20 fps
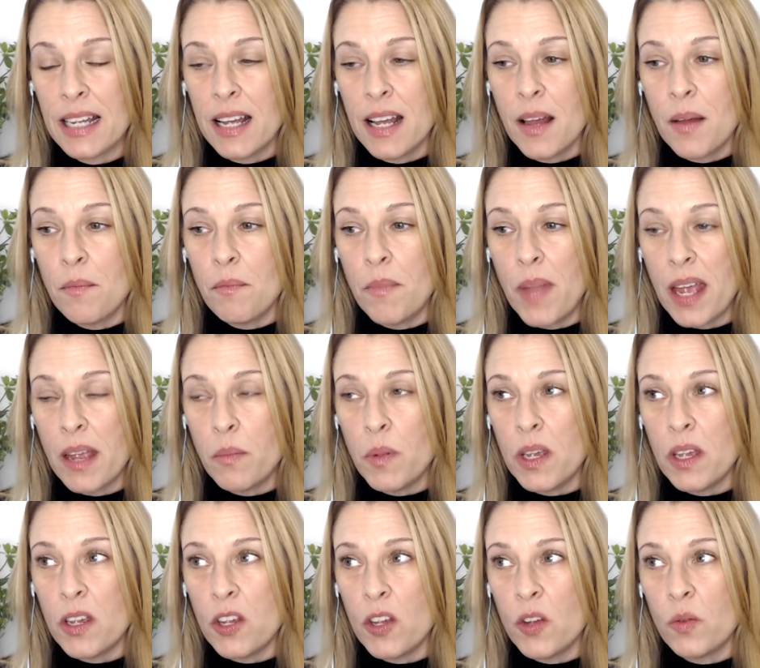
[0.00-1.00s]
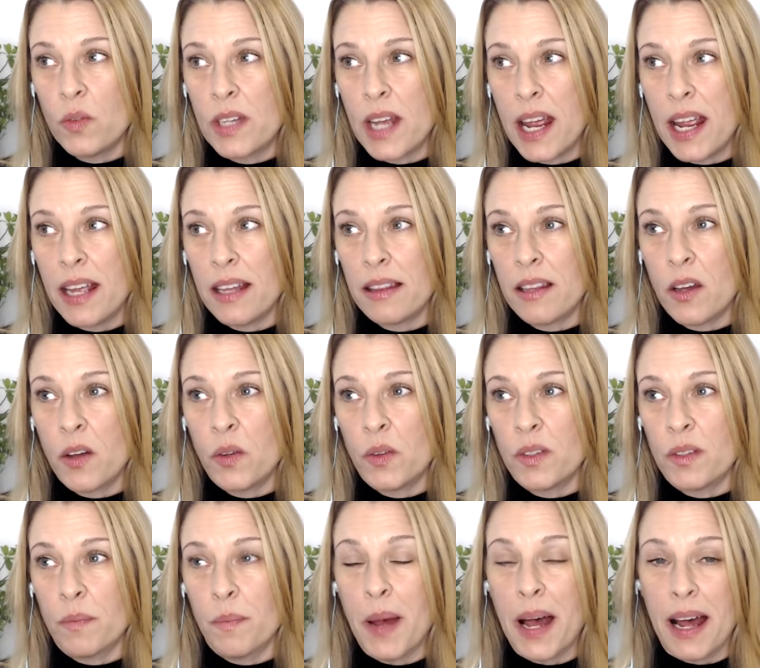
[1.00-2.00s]
Maybe you take those
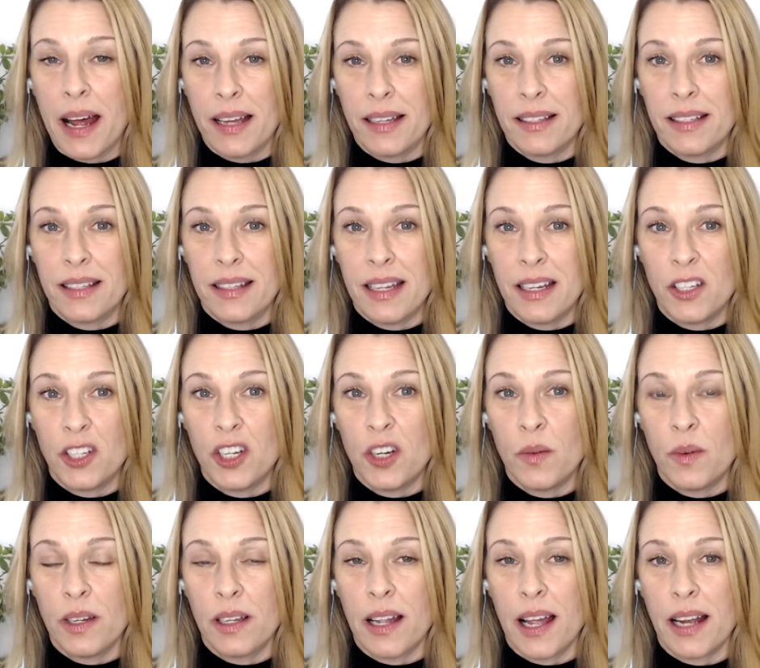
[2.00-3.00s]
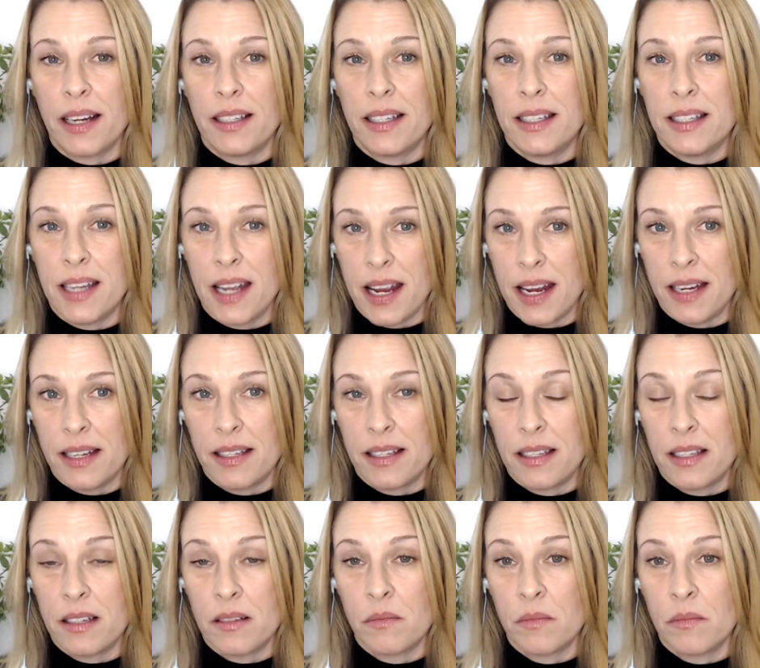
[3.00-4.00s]
bites that you would like to
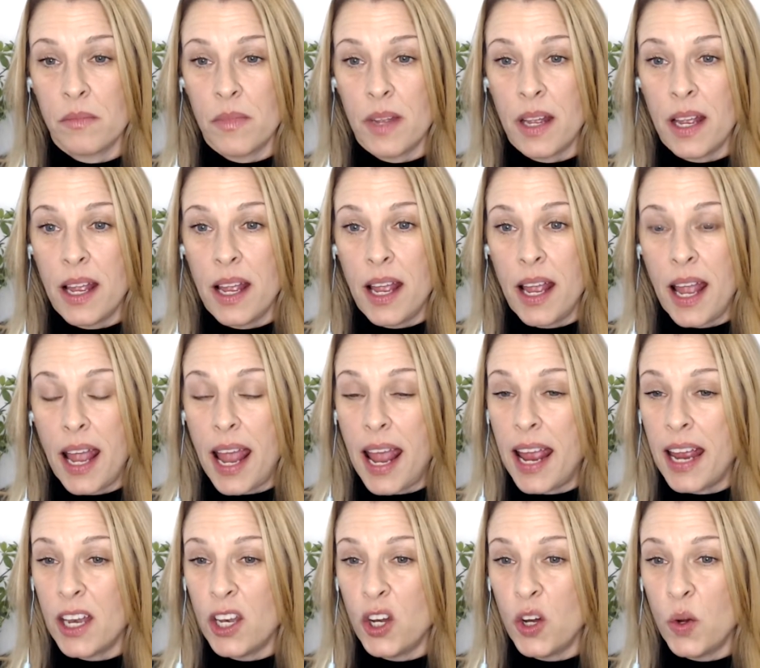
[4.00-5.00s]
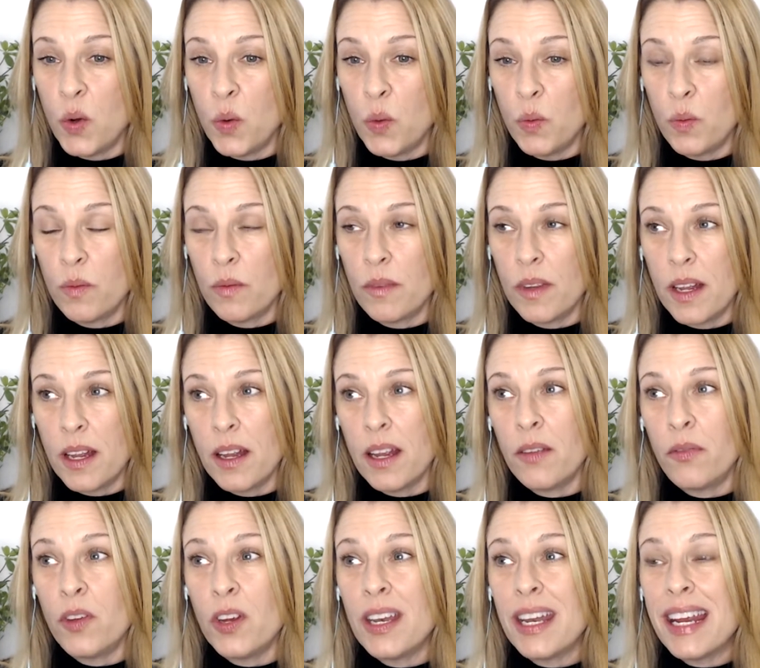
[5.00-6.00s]
taste, and if
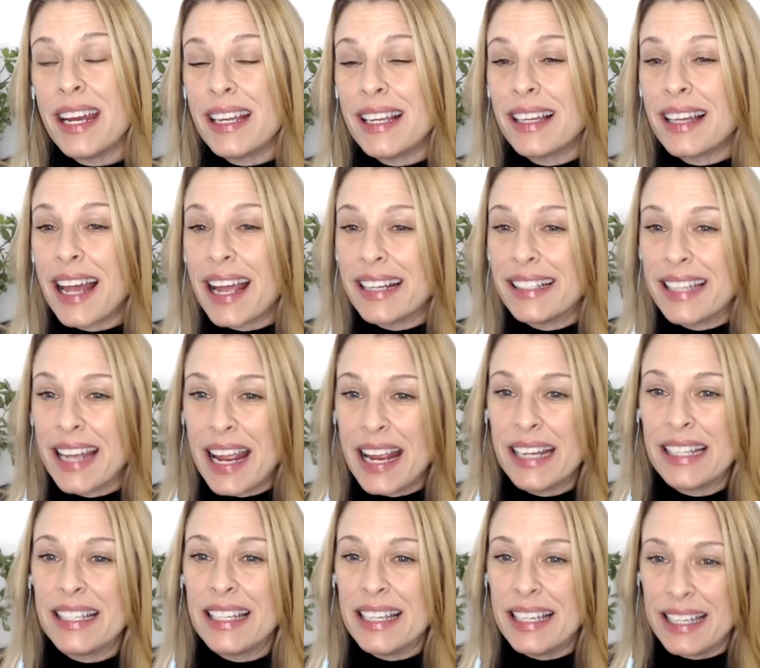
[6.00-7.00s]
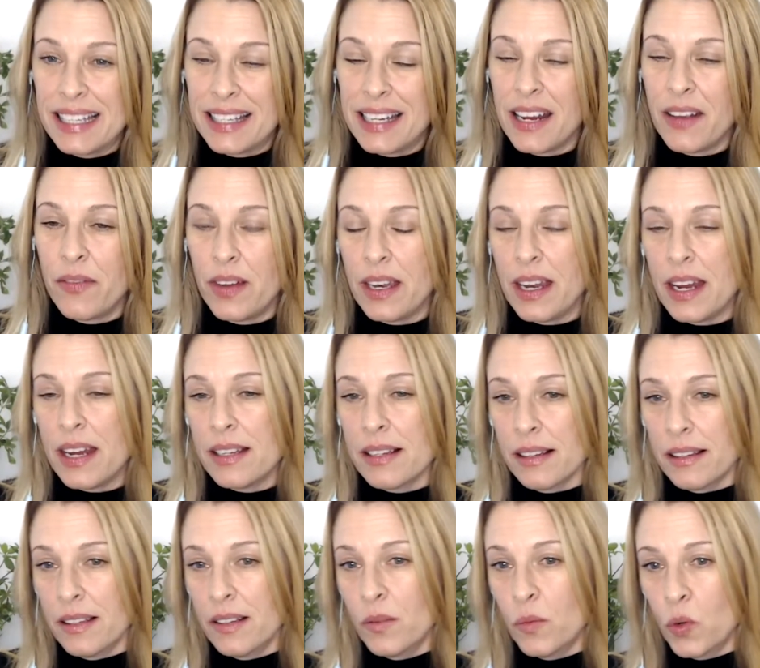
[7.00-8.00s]
you need to like taste it to see if it needs a
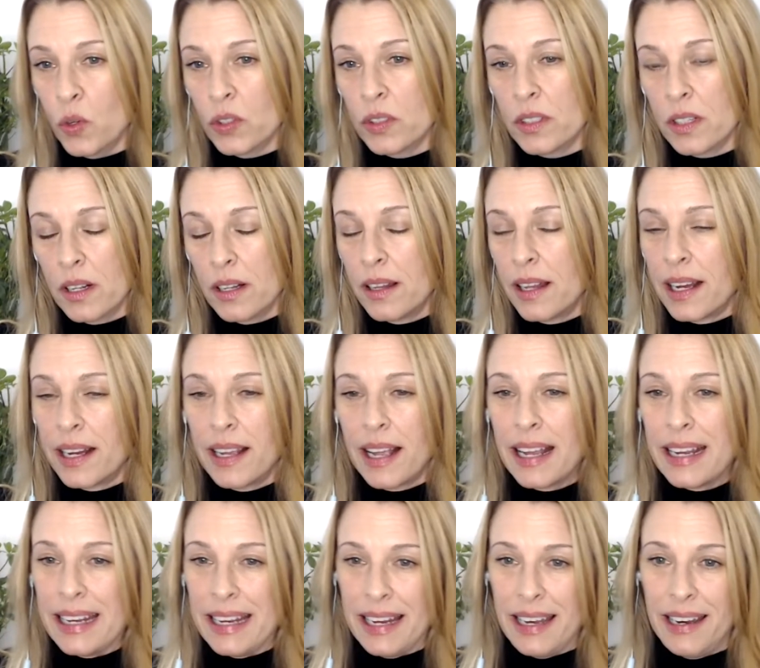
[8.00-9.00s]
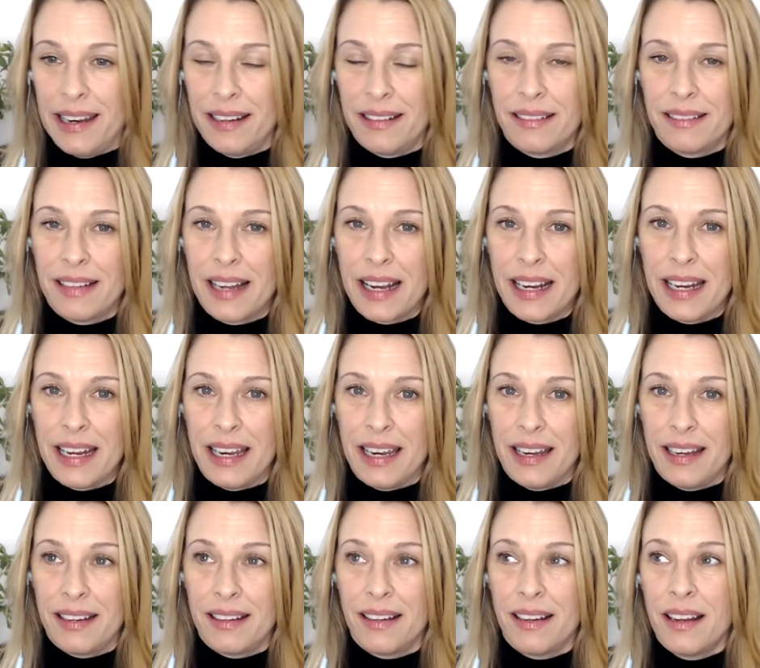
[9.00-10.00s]
little more salt, like I get
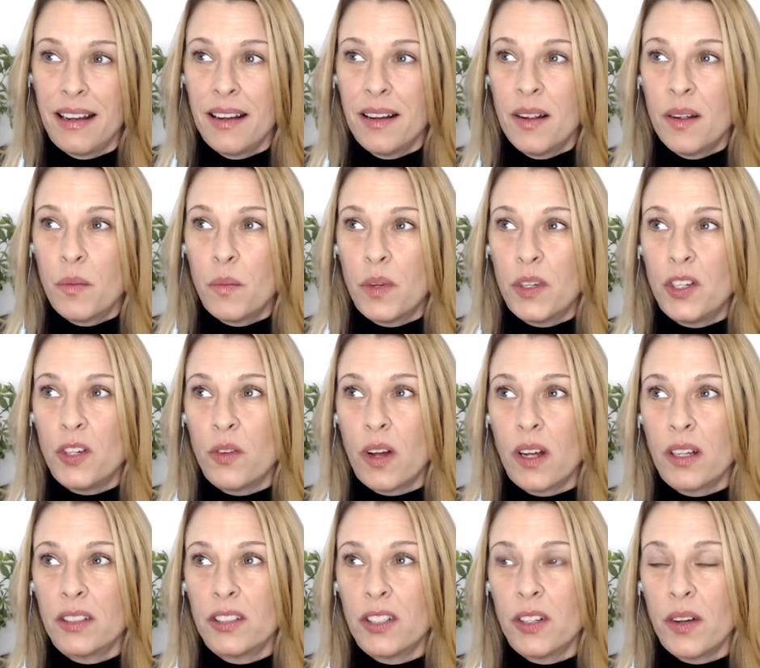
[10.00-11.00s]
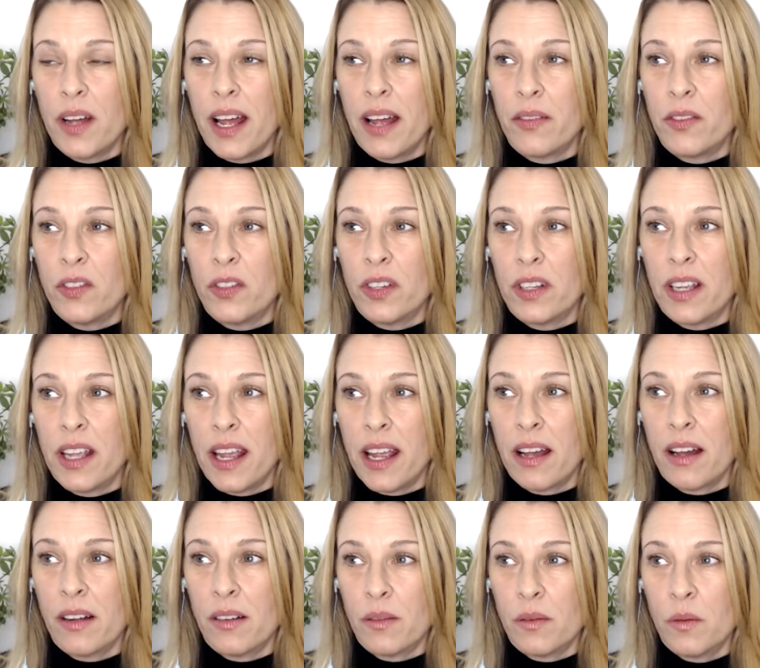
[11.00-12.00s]
it. But you also have to
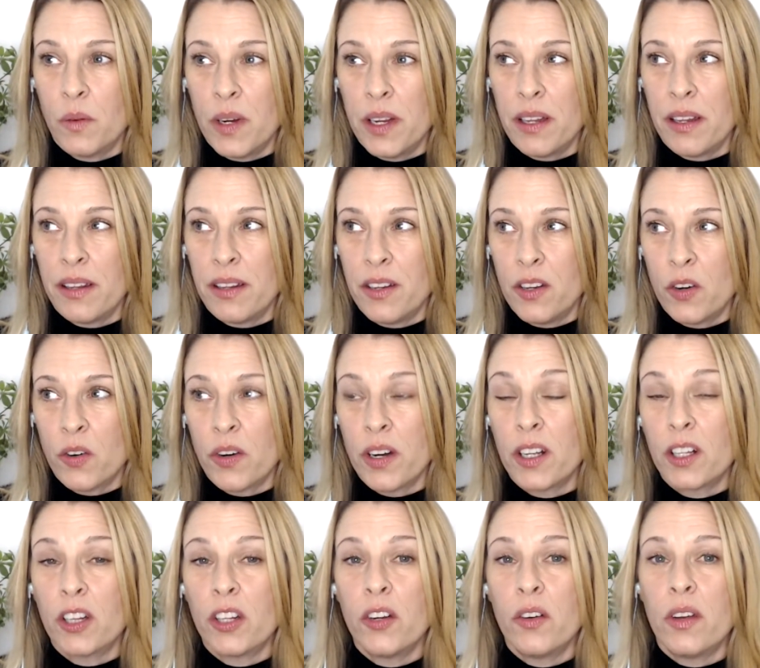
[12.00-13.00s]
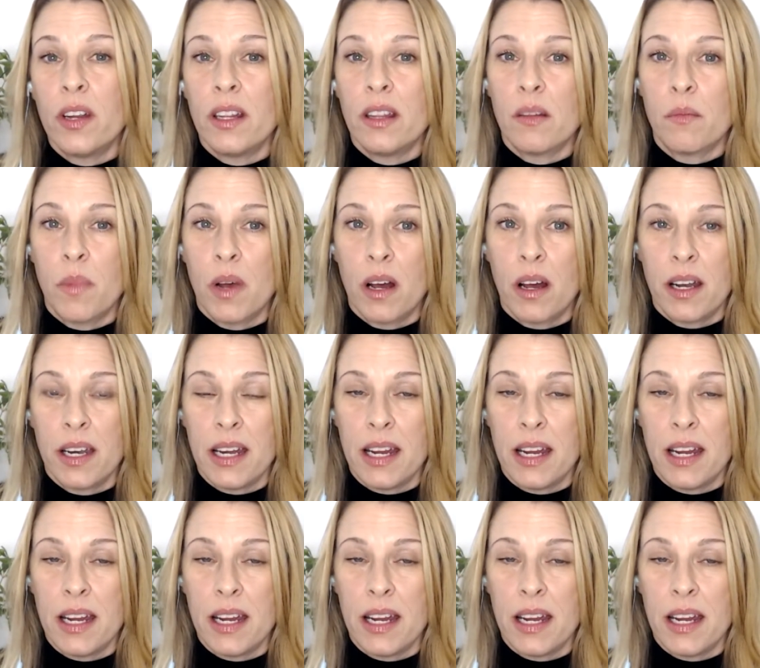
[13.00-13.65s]
account with you're including the body